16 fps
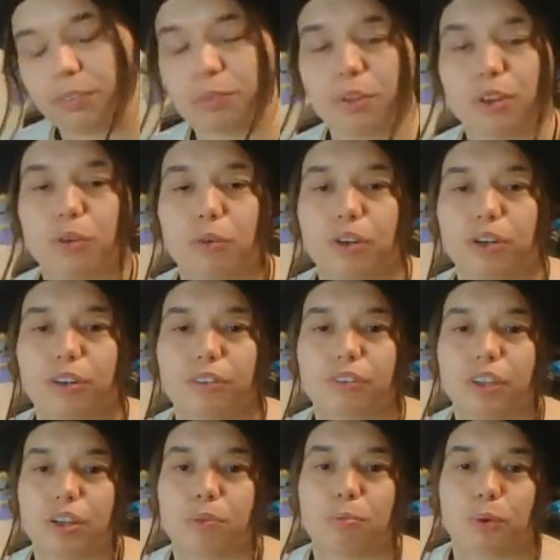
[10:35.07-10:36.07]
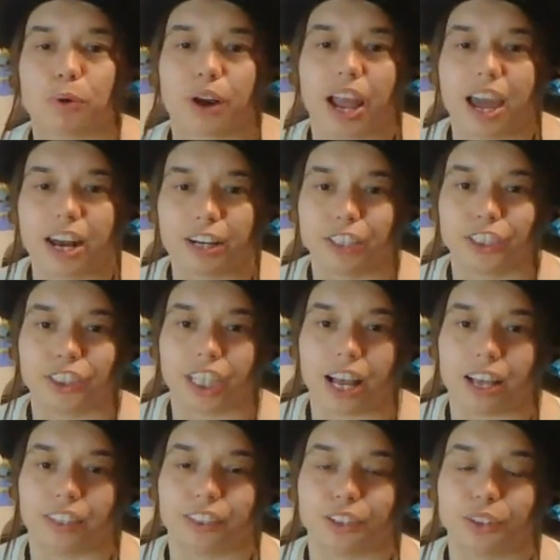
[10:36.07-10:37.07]
in order to feel more
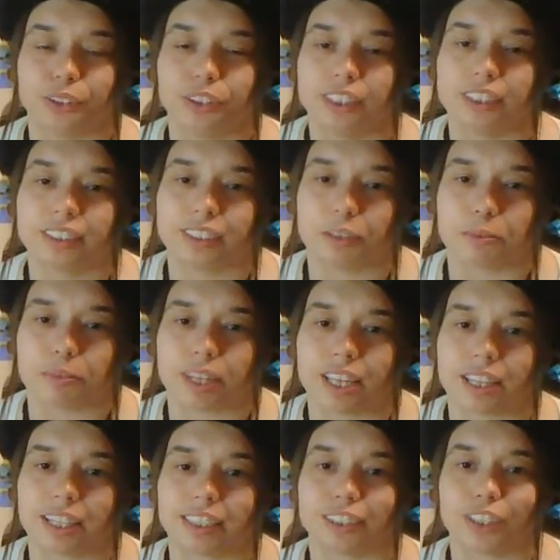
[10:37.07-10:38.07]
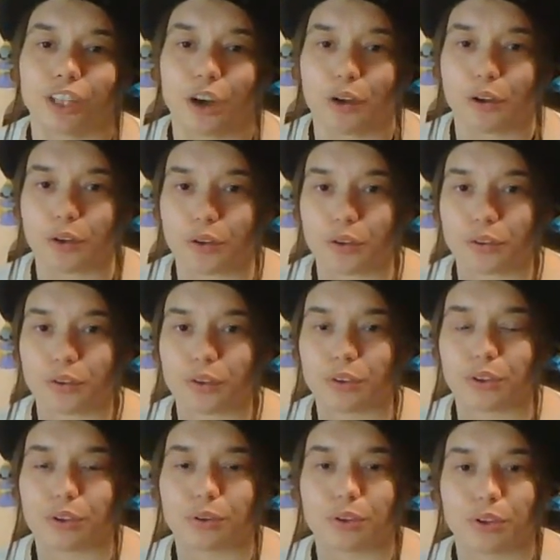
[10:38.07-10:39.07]
energized, you need something that's not,
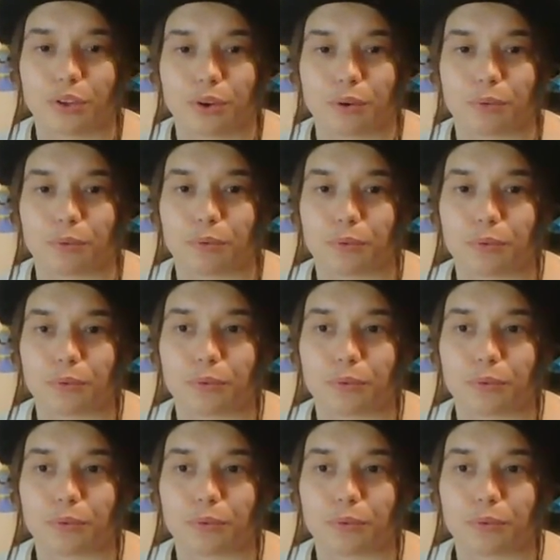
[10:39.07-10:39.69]
you know,